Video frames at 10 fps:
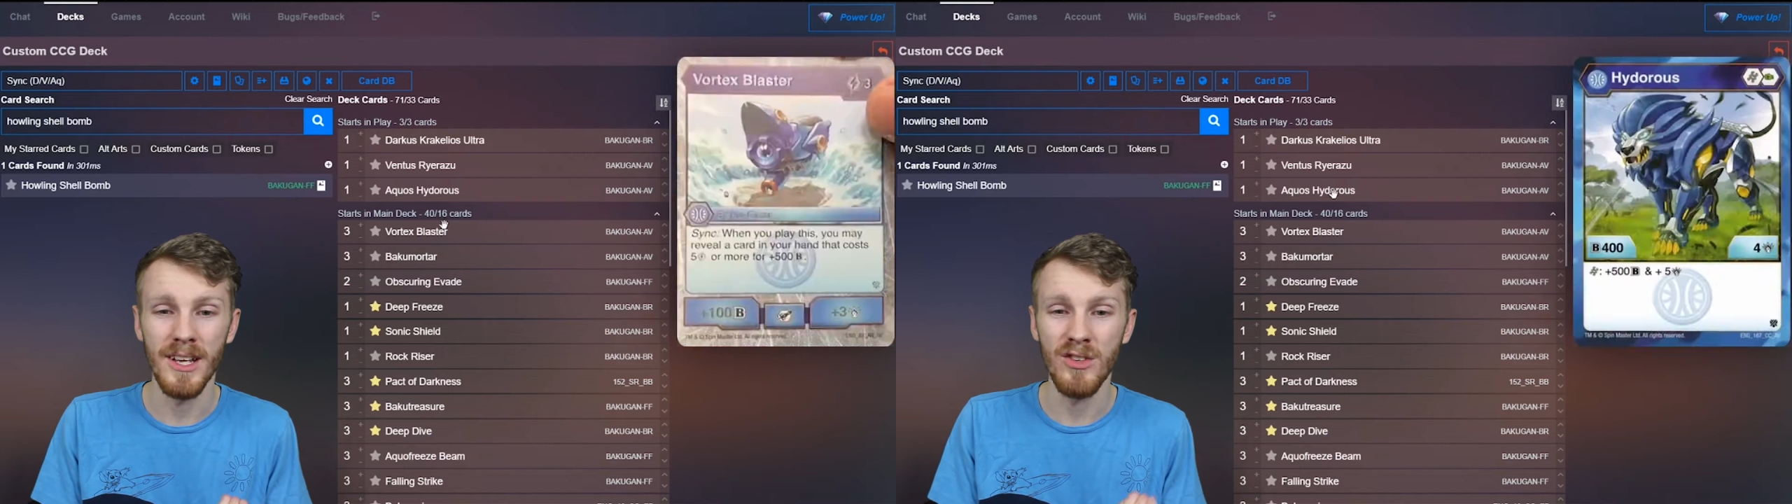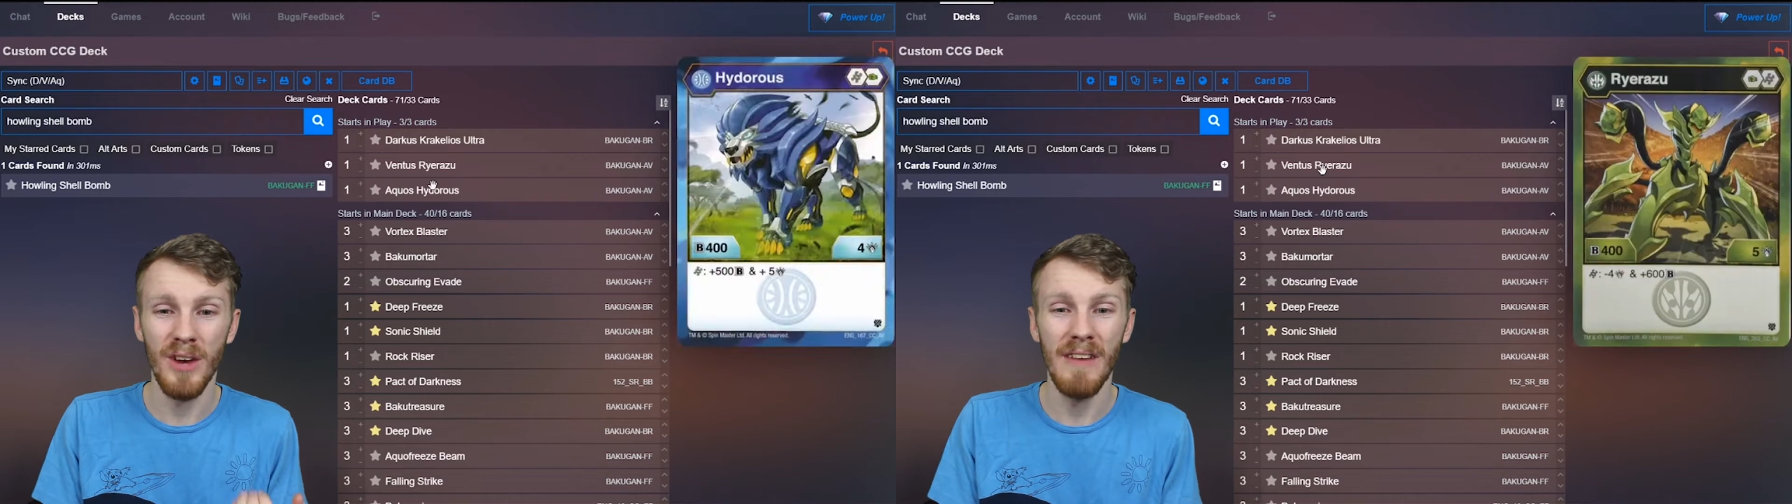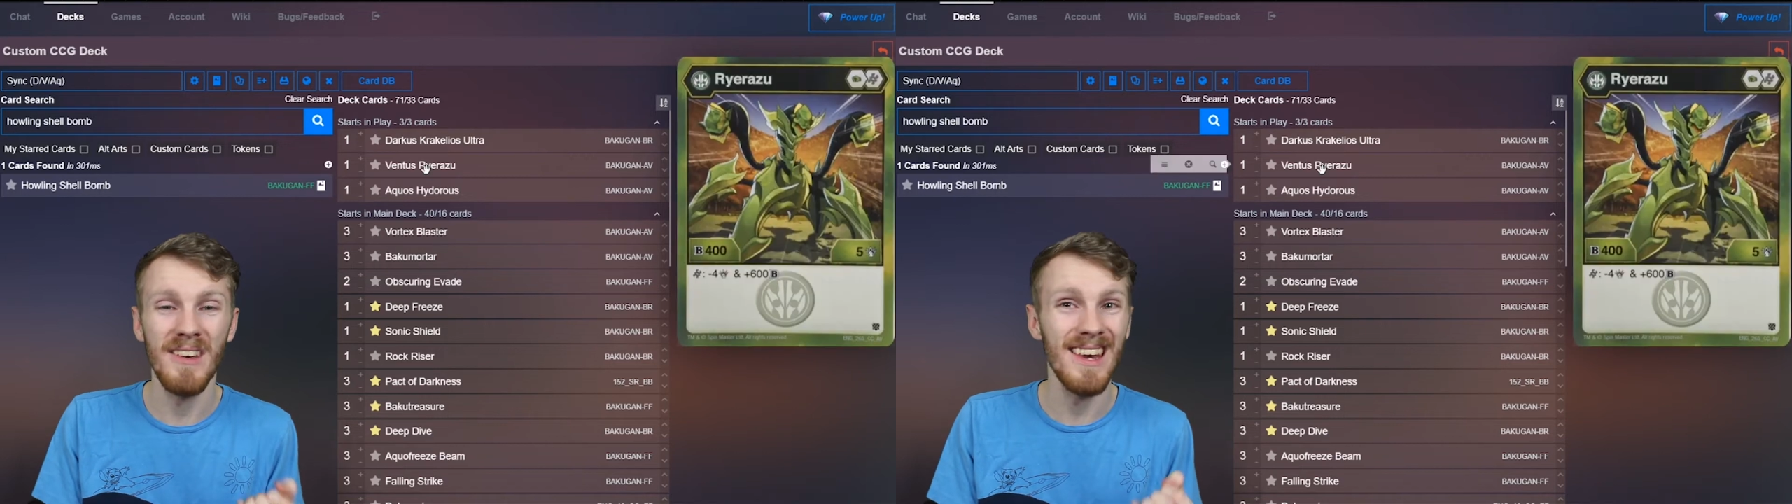it's going to have